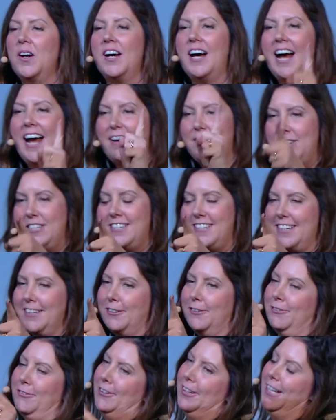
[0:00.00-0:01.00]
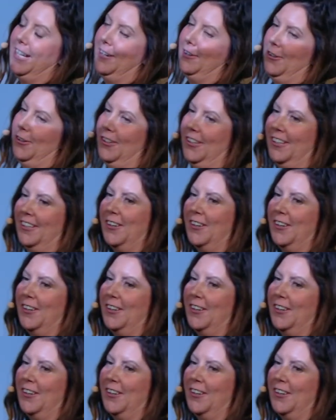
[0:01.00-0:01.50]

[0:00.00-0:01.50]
I have a deal for you.